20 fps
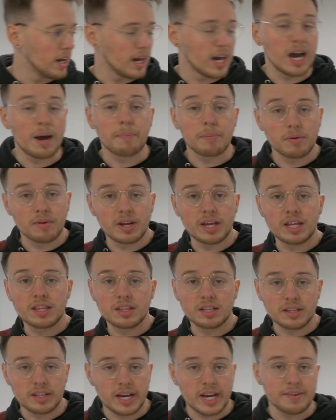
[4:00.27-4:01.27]
operate
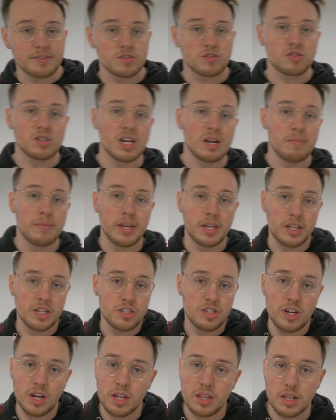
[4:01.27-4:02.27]
the live stream. They could
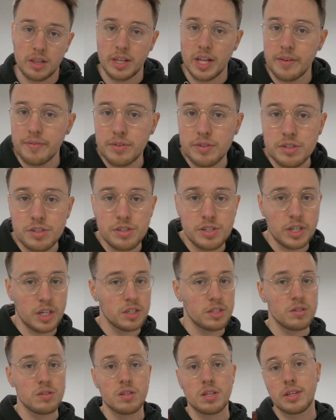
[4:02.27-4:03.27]
check the levels, they
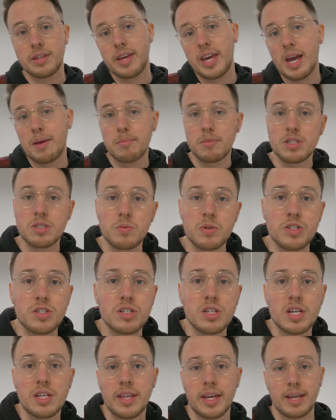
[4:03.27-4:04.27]
could do the camera
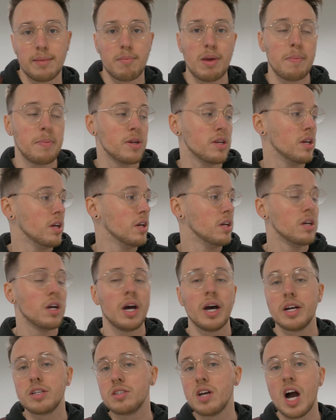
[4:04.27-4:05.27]
switching, they could maybe
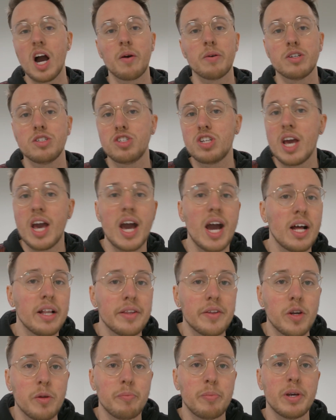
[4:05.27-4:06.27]
uh, talk with chat a
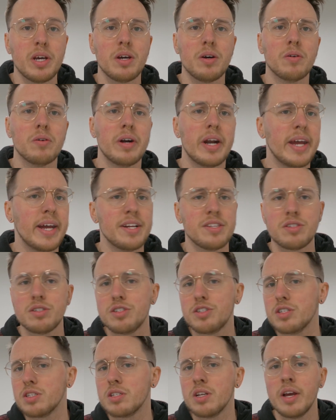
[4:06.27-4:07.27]
little bit or answer
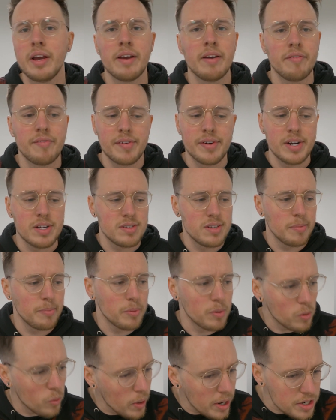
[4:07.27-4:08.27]
just very
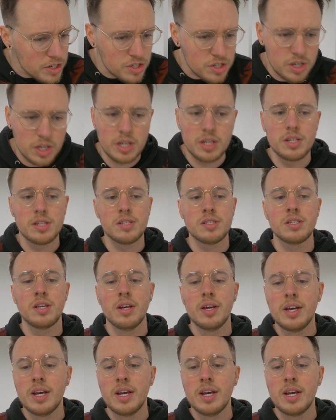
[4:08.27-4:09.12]
simple questions.